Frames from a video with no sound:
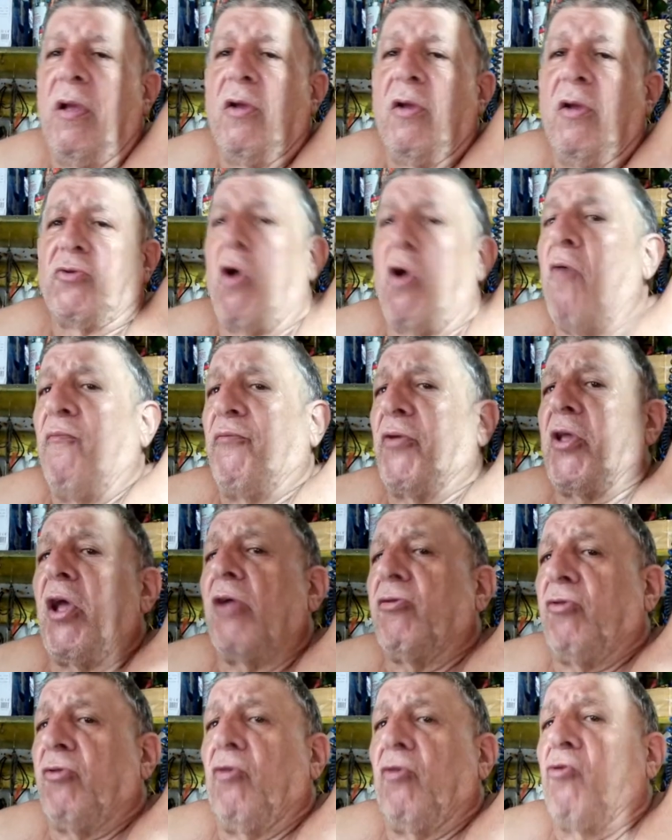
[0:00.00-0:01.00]
Don't
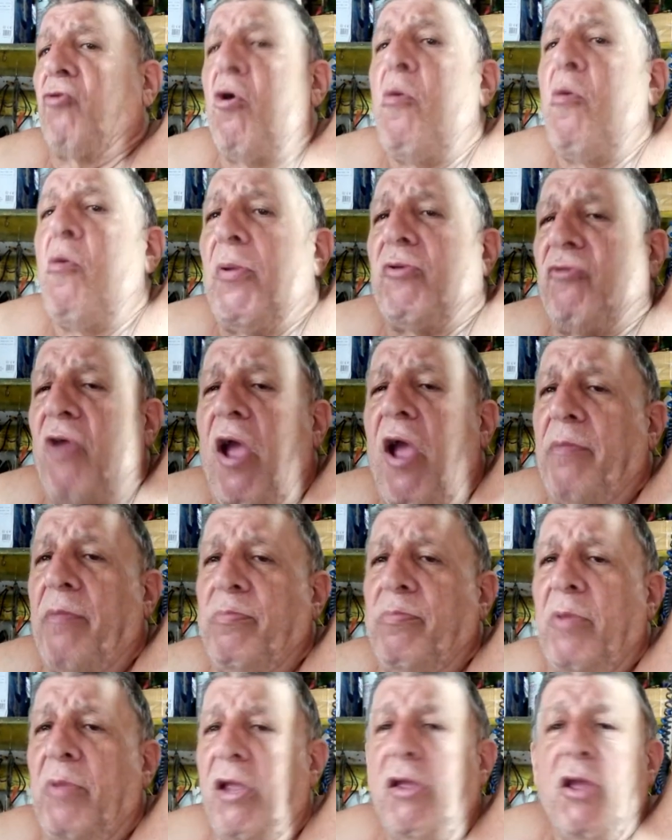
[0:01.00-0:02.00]
forget to super chat
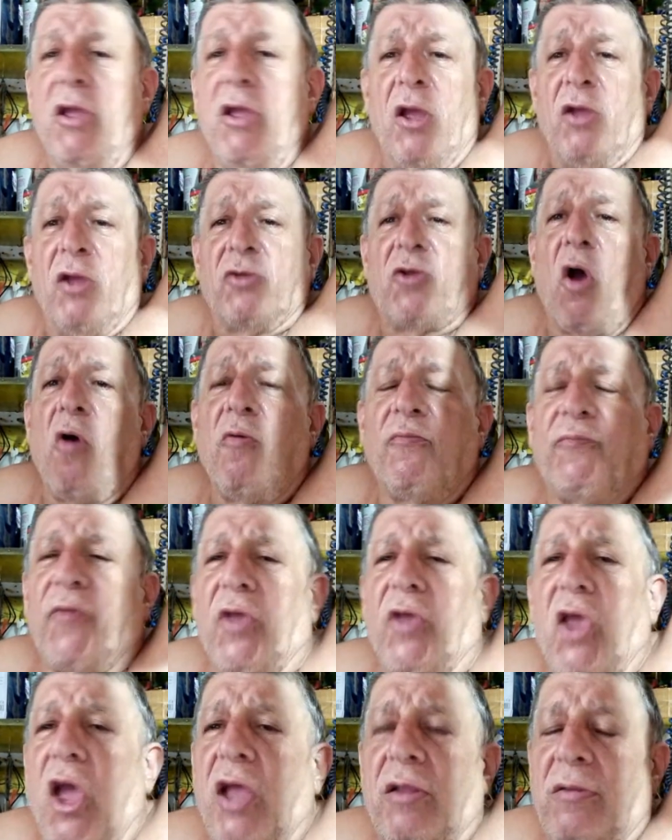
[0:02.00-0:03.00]
me. Don't
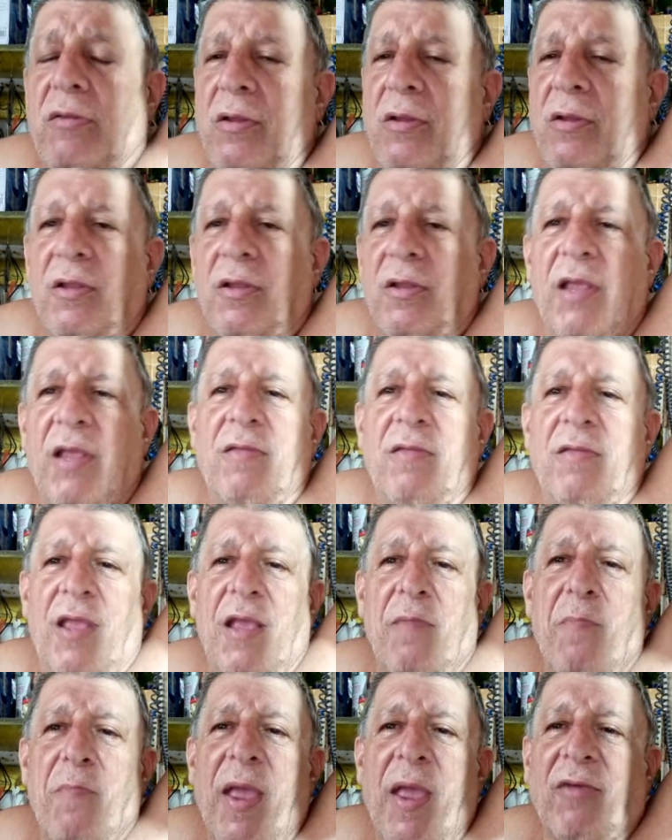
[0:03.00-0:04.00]
forget.
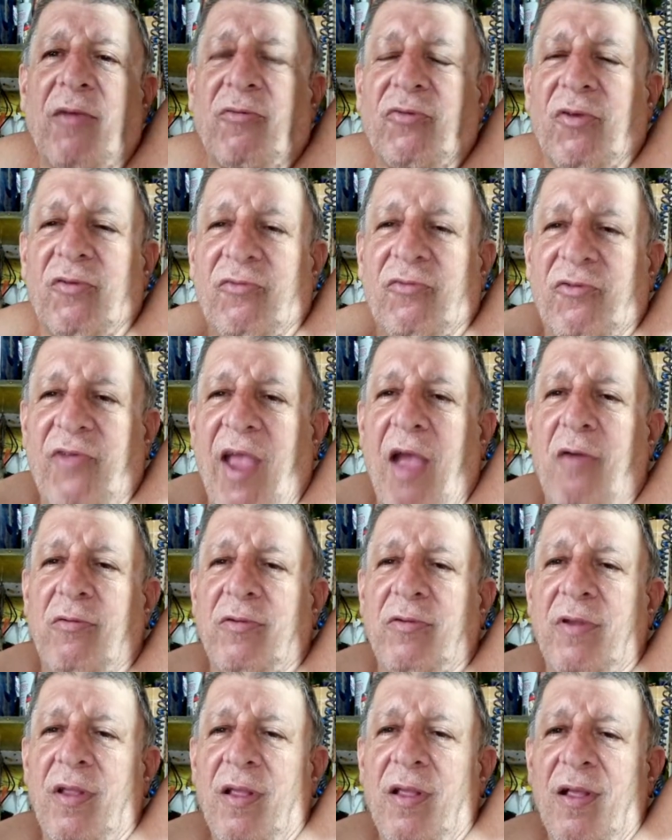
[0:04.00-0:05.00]
He makes it
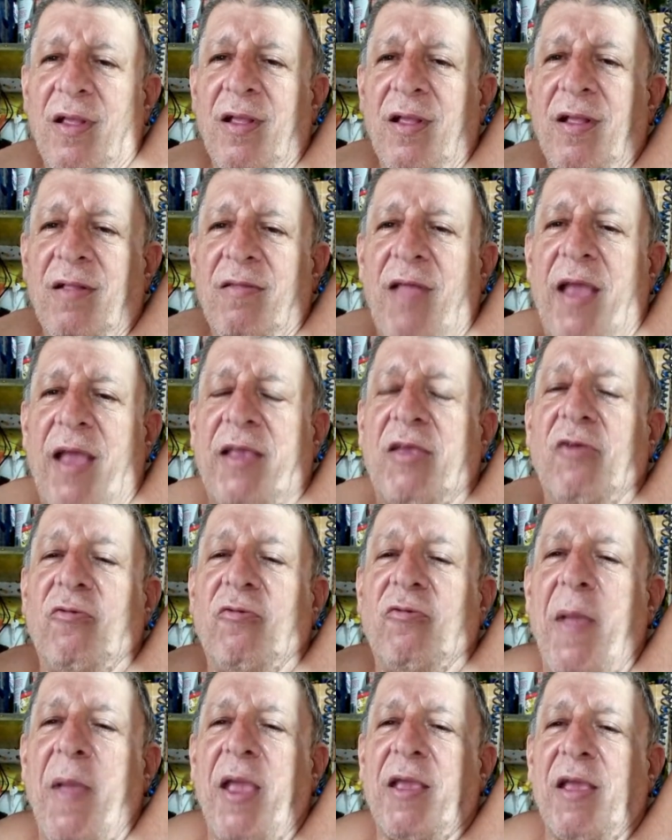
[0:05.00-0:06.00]
sound like he's
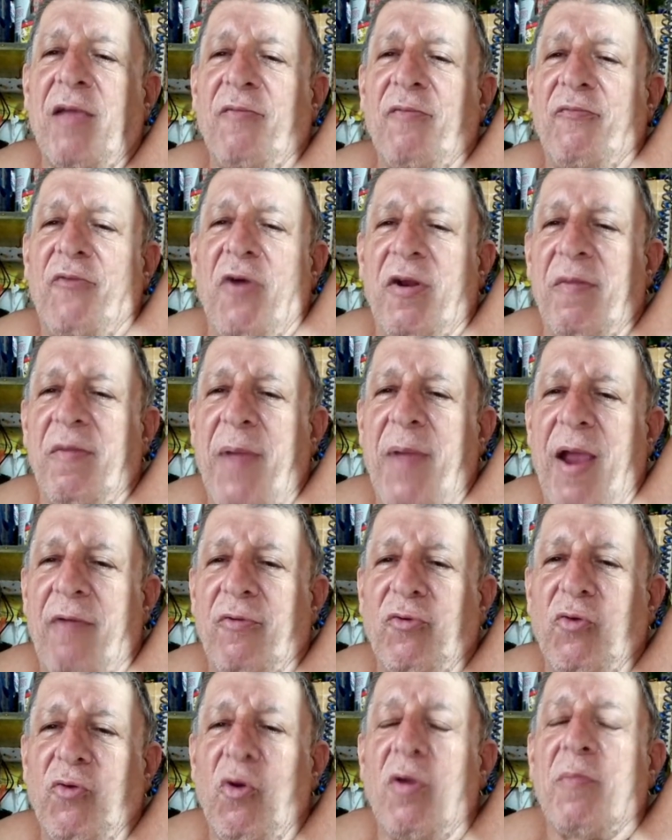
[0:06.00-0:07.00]
making fun of
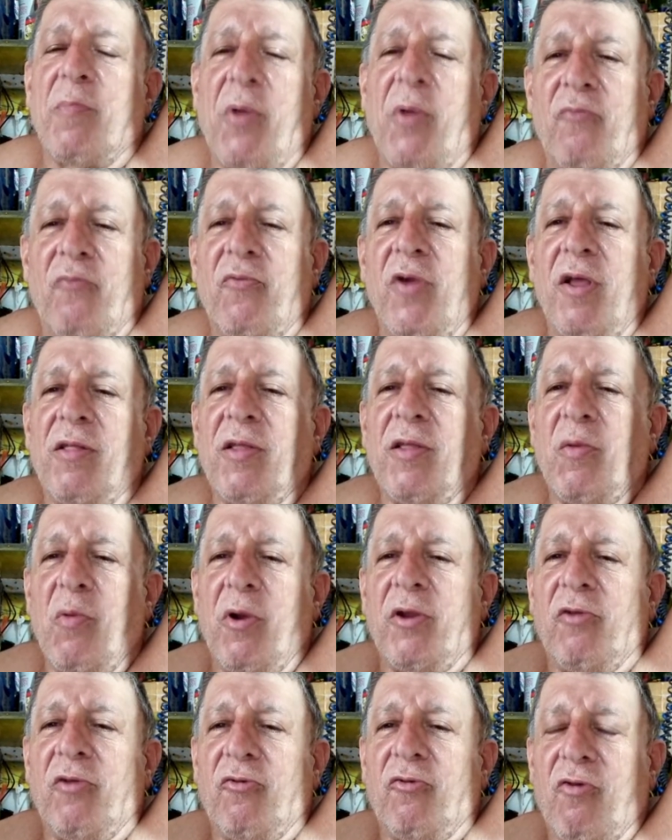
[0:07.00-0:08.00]
Barry Jordan, but really
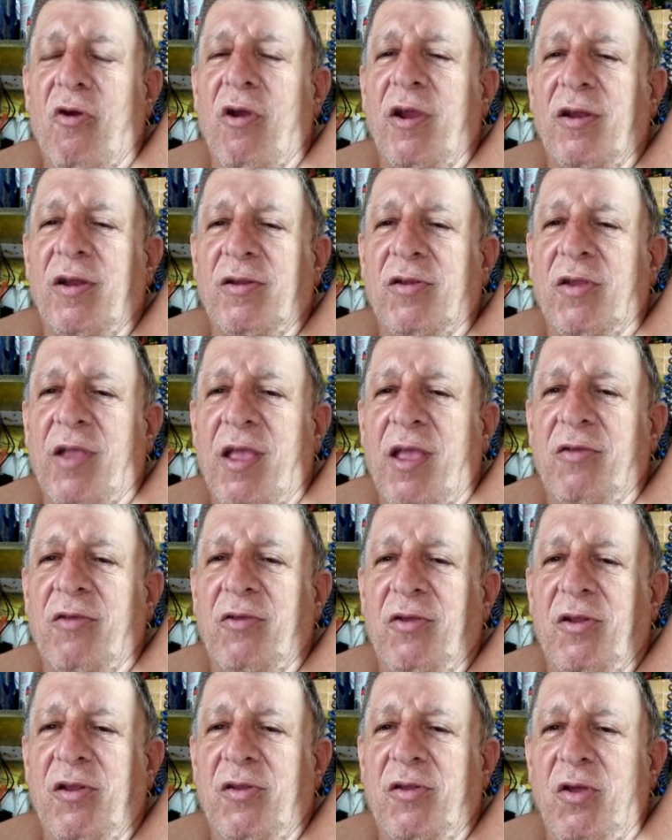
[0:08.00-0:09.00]
what he's trying to get
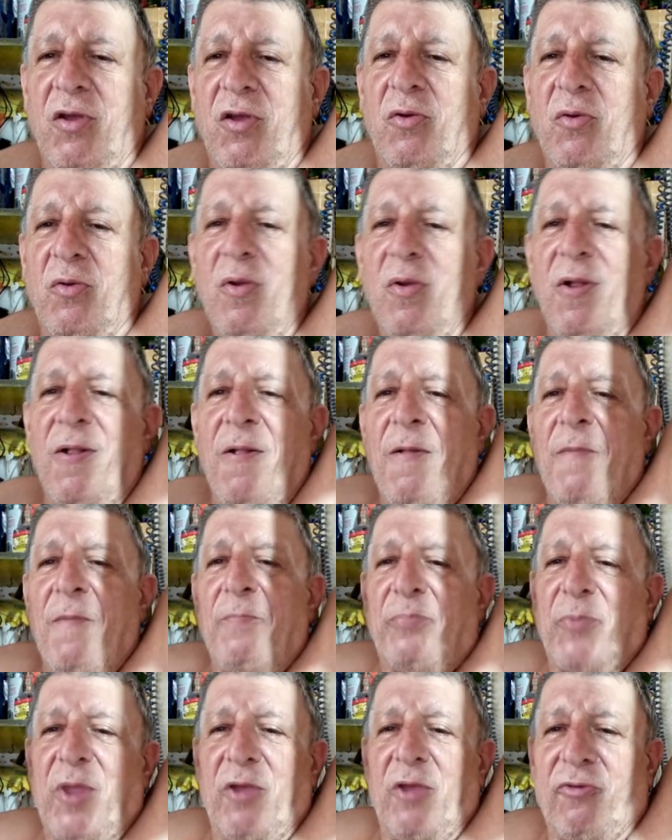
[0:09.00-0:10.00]
you to do
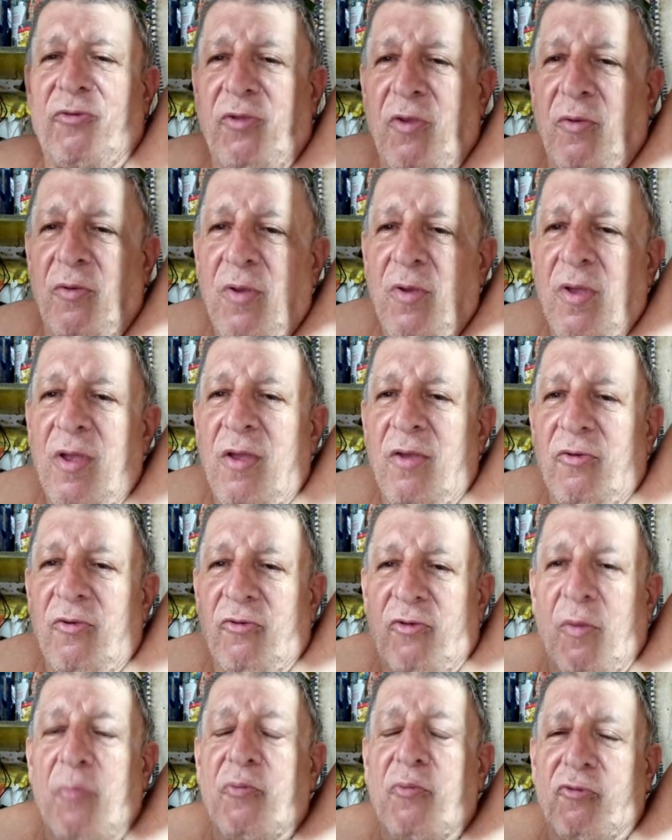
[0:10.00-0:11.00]
is to
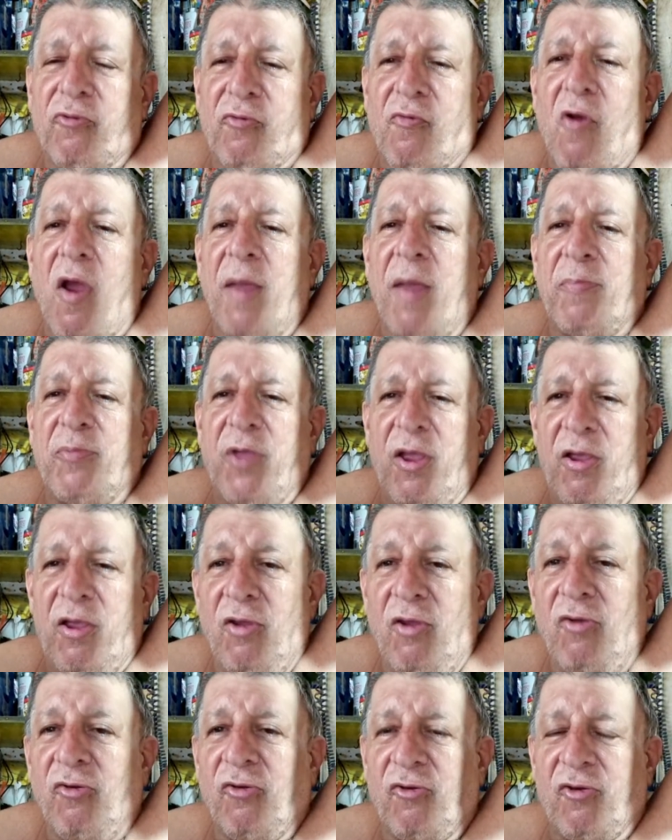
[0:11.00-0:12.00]
subscribe to
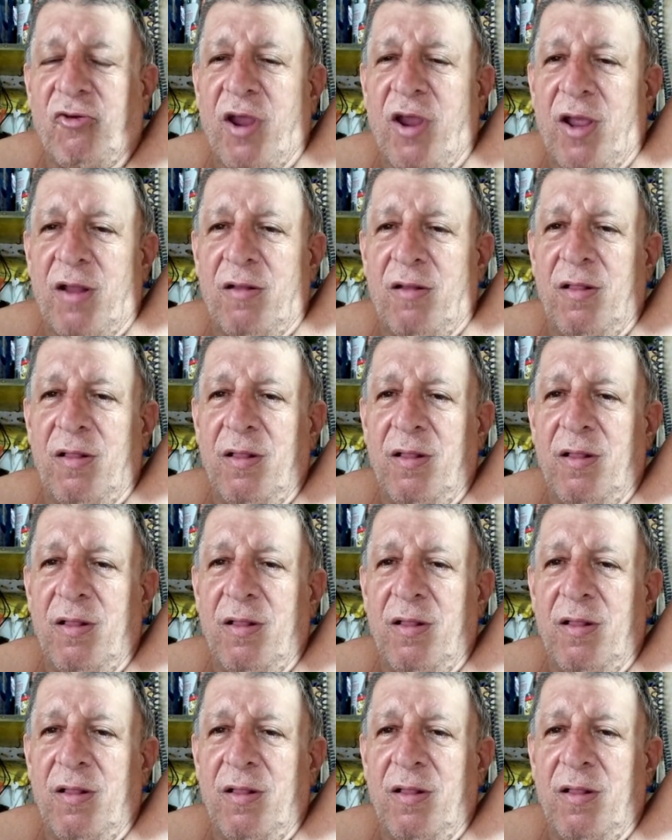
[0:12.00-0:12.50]
his channel.